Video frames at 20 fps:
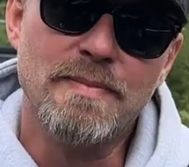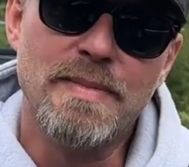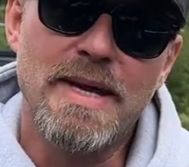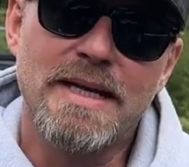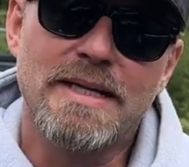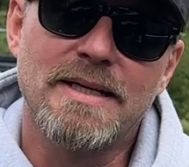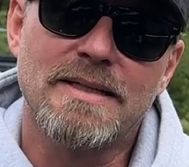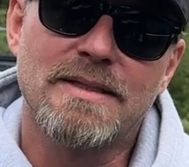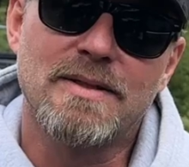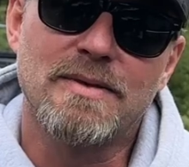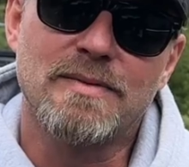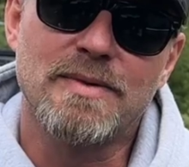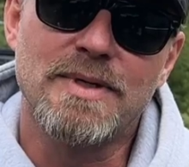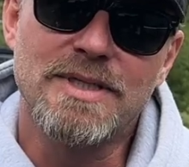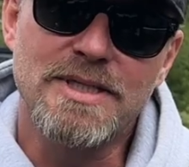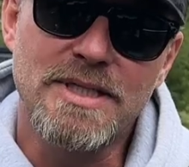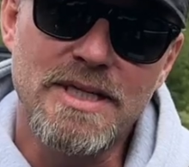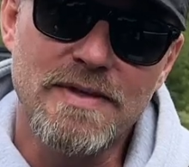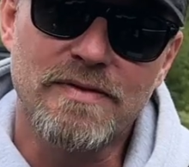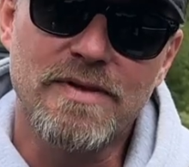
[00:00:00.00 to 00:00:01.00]
make it to the
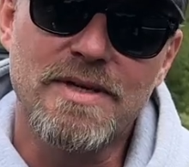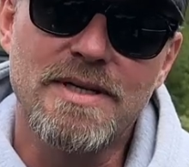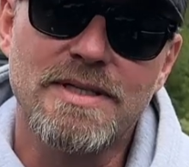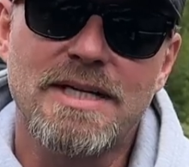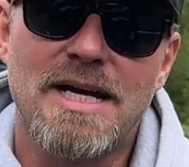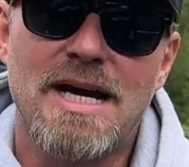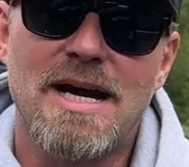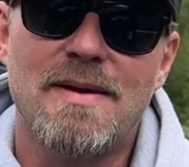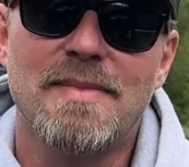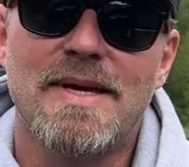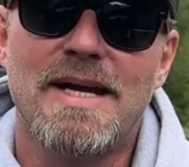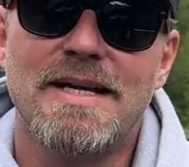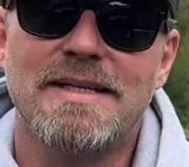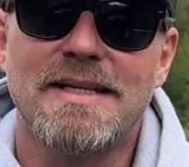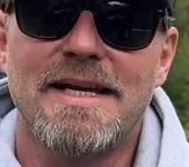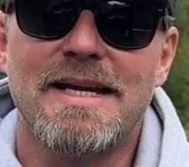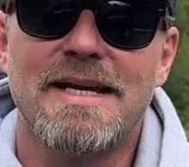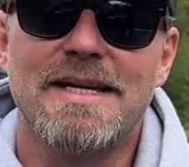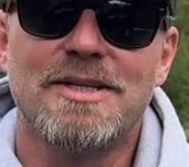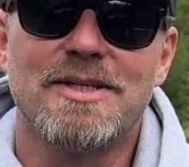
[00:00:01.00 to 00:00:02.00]
receiver in time that
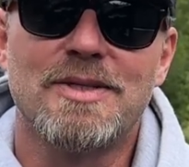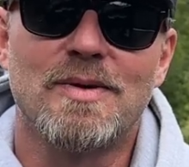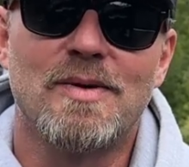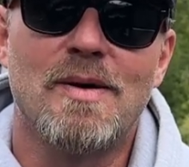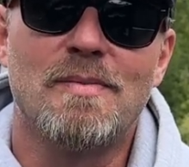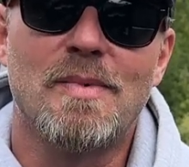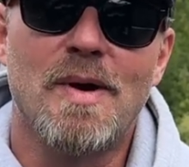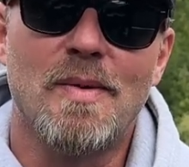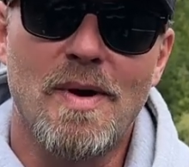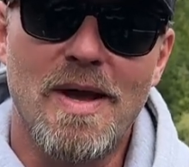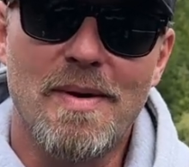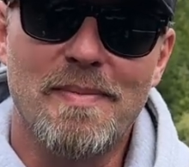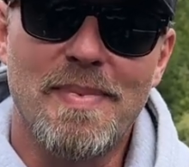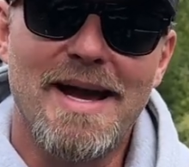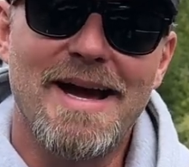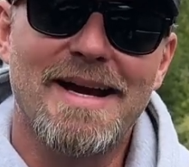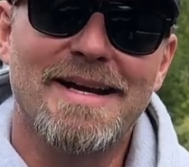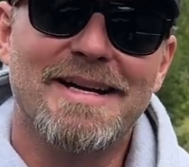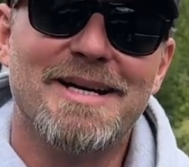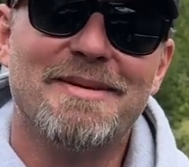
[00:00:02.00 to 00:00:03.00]
day, so on my way
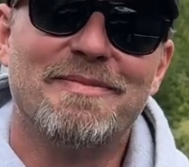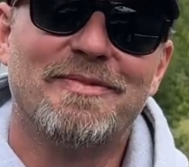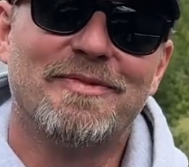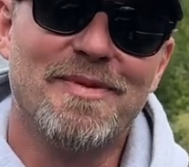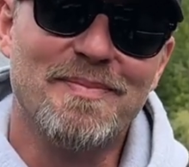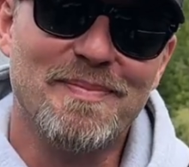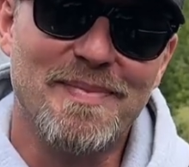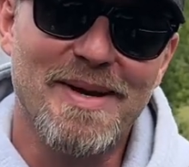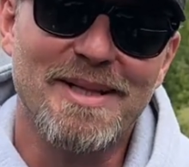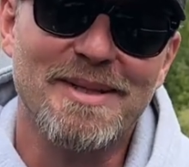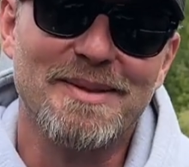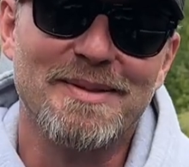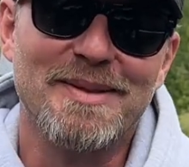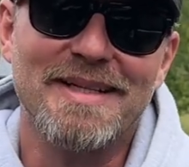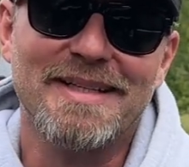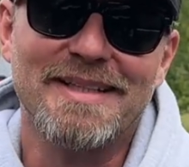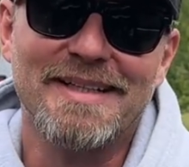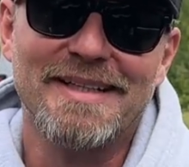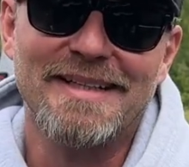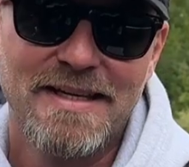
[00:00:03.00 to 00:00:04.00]
back up from
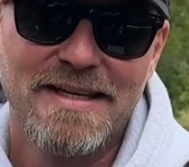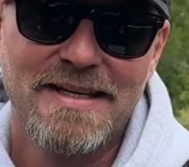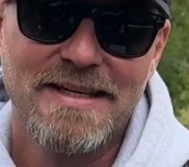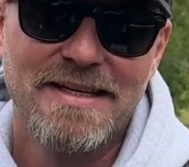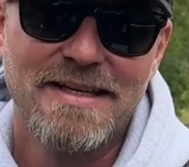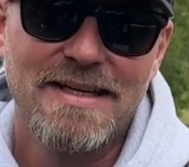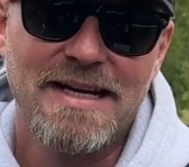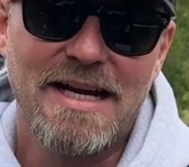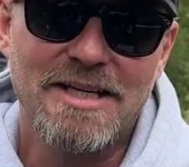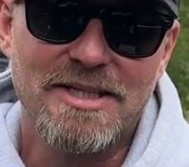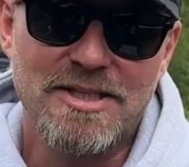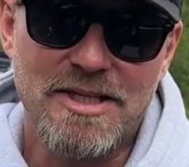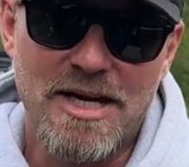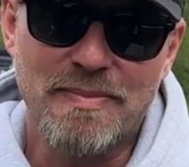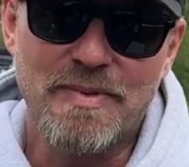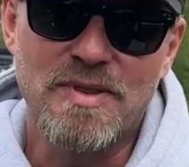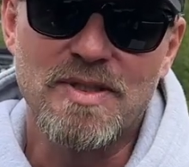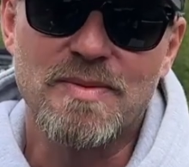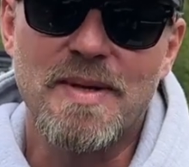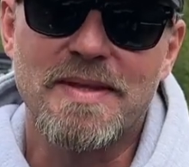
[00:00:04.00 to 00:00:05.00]
Billerica, I
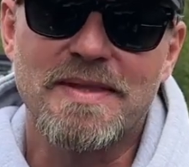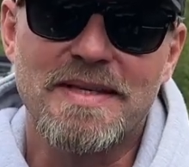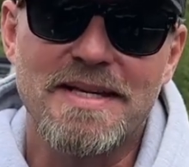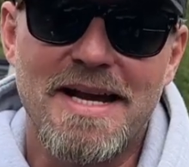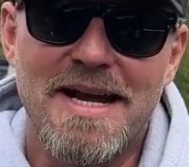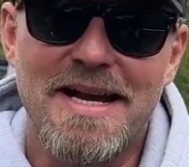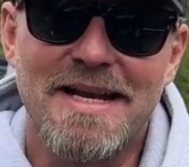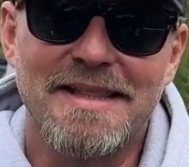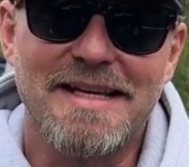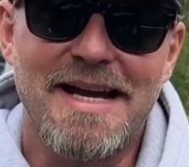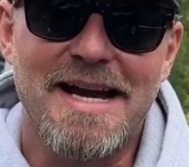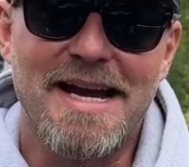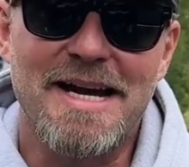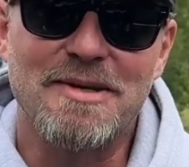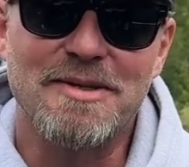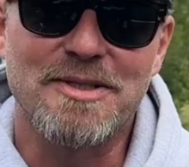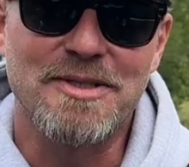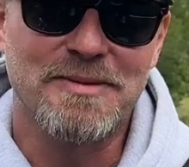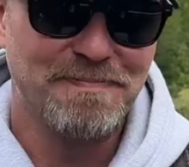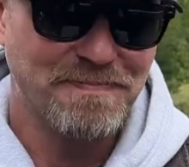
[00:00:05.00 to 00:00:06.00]
stopped and spent the night at the
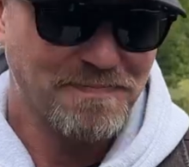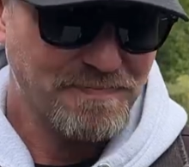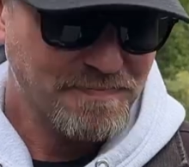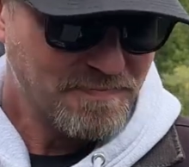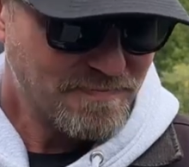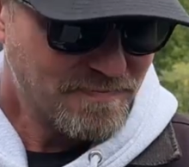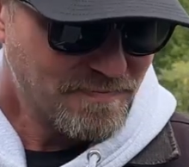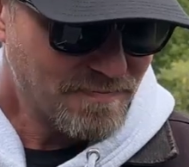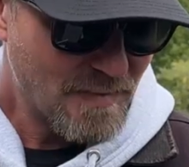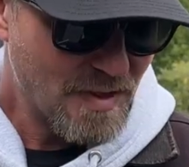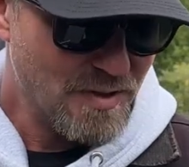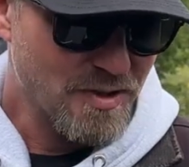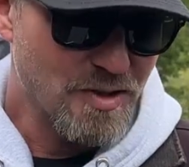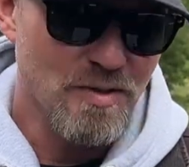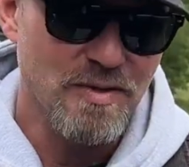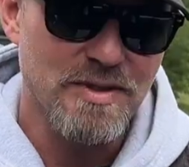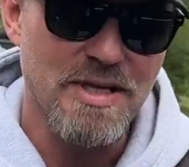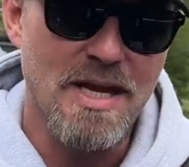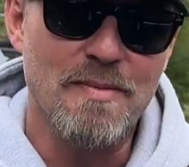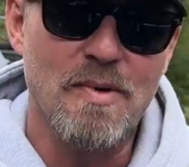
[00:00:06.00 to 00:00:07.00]
house.
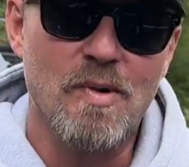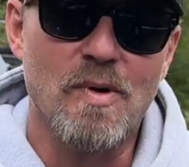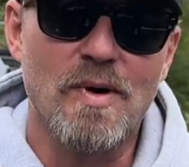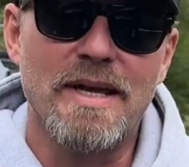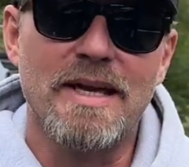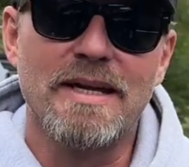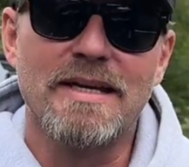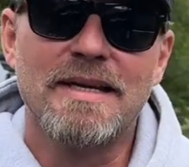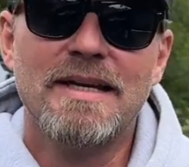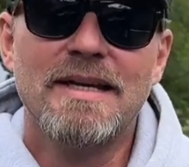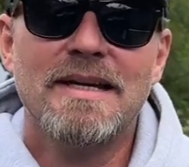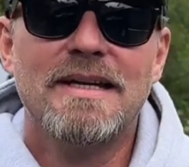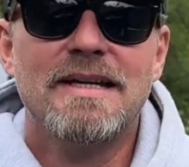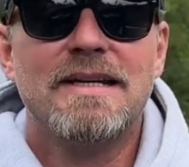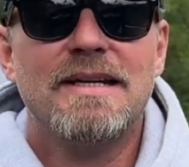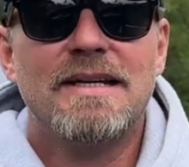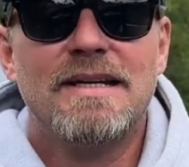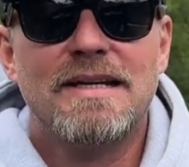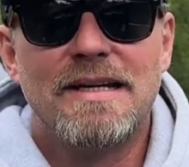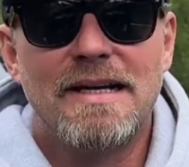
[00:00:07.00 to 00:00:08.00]
Tuesday morning,
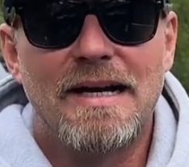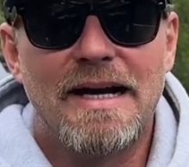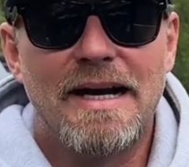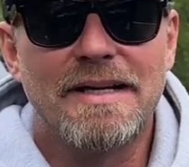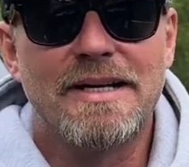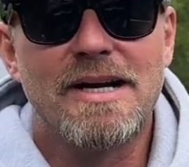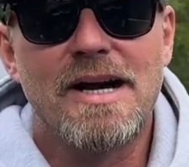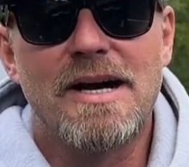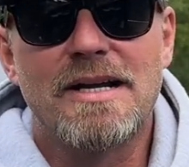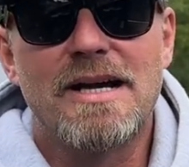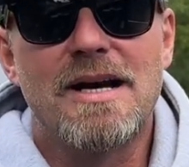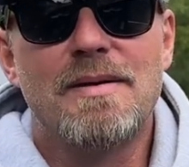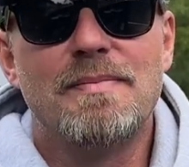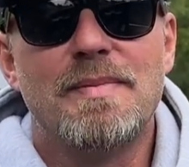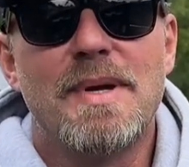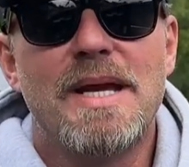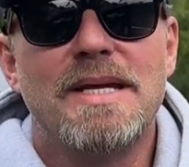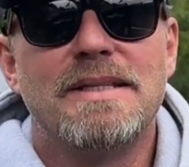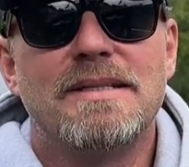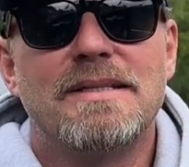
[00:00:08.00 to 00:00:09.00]
I got up,
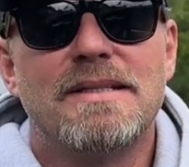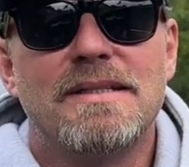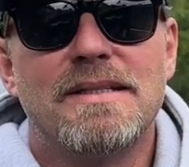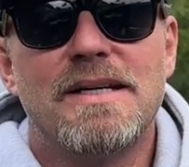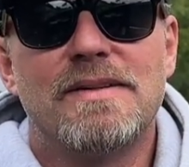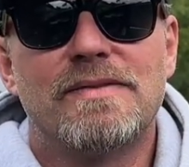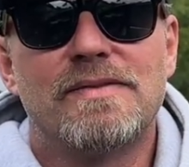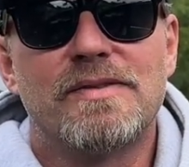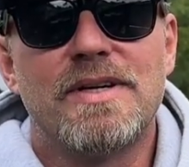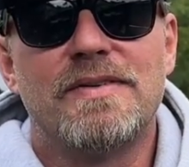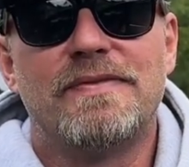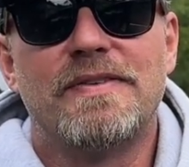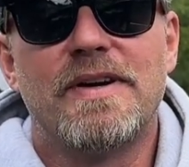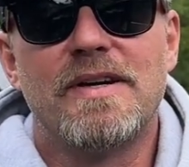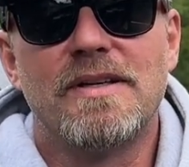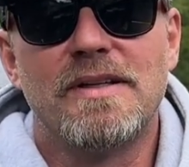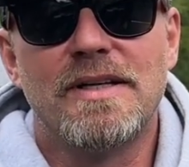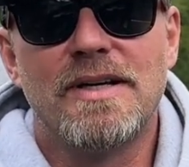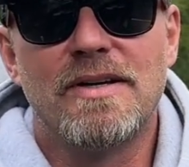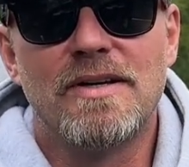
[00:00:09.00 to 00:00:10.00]
made the delivery
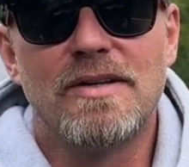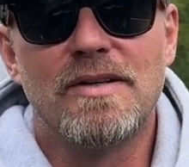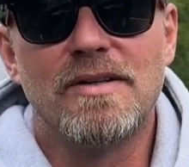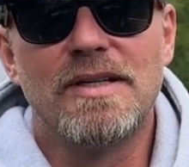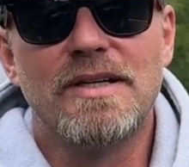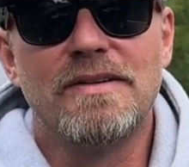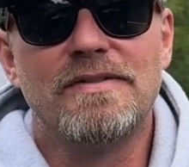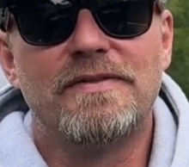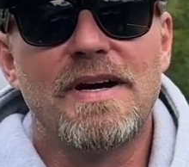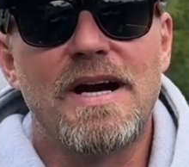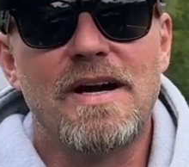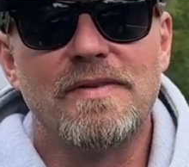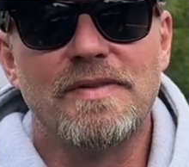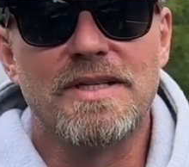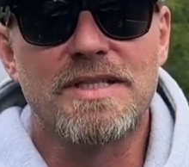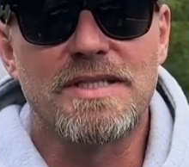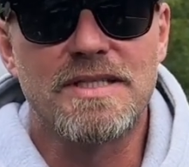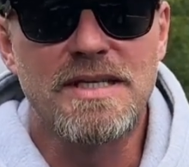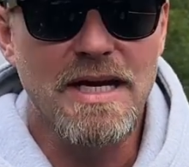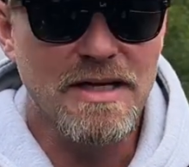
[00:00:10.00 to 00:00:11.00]
fairly early, found
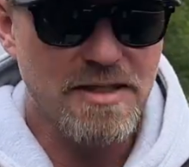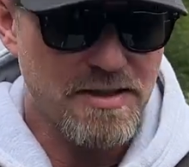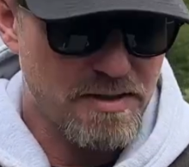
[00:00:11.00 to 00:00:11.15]
this next